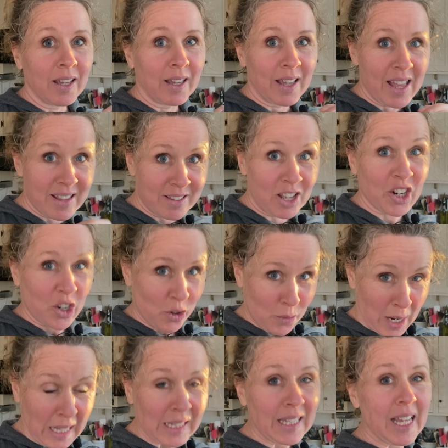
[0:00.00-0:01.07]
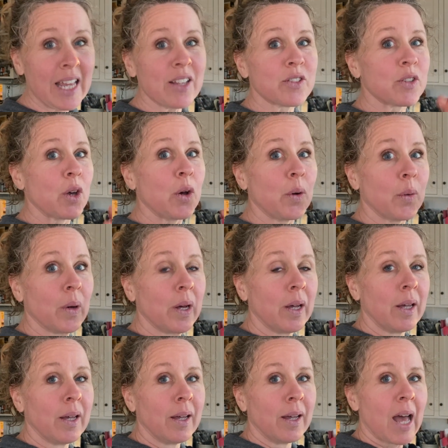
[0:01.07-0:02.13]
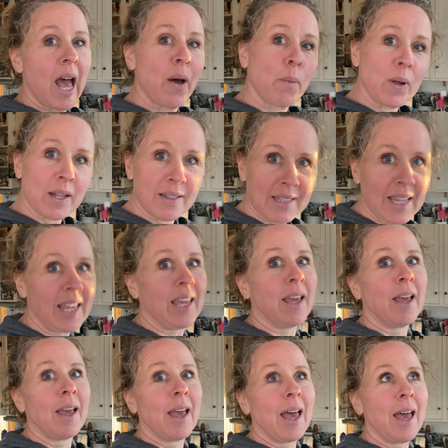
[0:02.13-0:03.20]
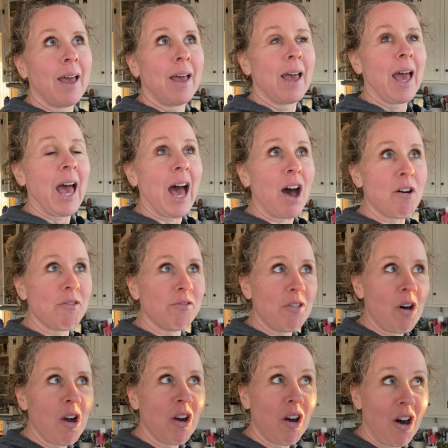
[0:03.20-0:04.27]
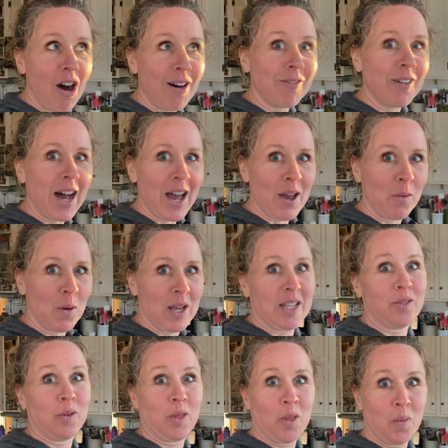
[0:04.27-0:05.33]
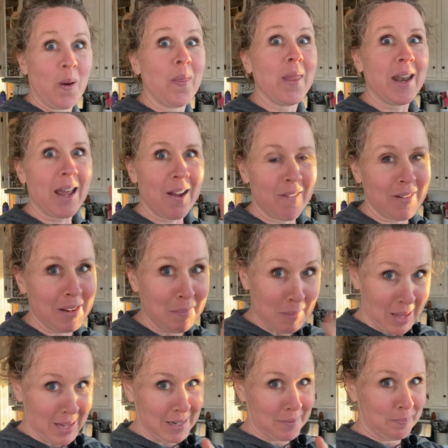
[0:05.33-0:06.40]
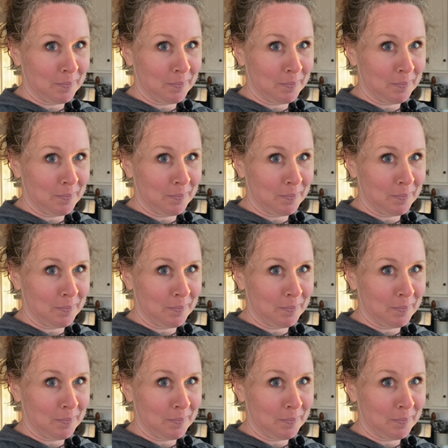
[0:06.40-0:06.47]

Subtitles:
is done correctly. So I want to see how far off I was with the one that I already made.